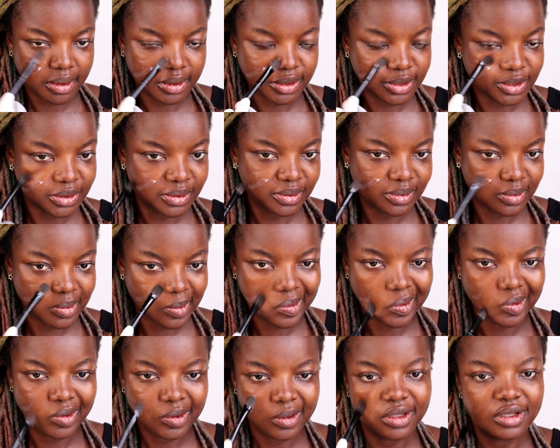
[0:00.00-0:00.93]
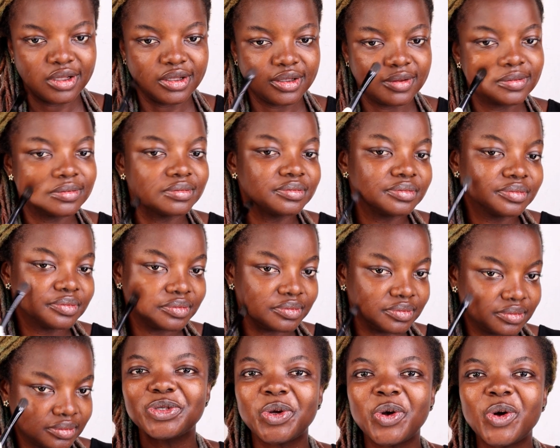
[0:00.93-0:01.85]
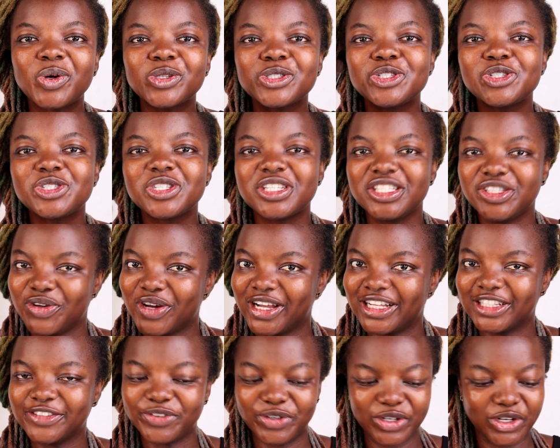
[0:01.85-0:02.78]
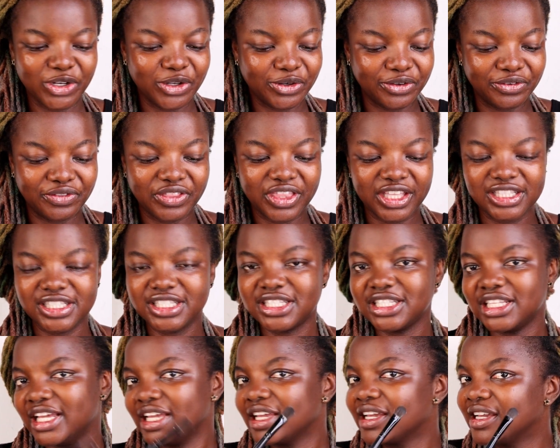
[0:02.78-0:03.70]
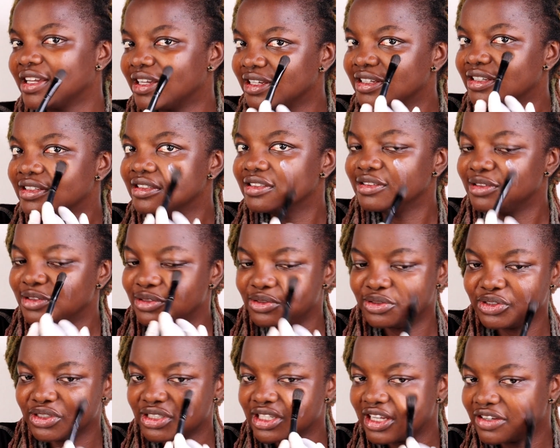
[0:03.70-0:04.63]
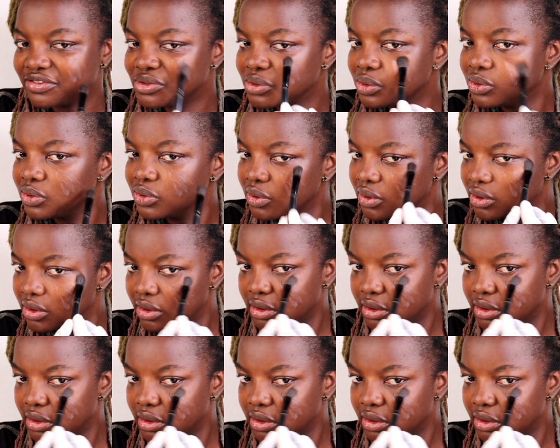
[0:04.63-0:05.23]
So cut using your hands for a lot of things. Like you just have to go.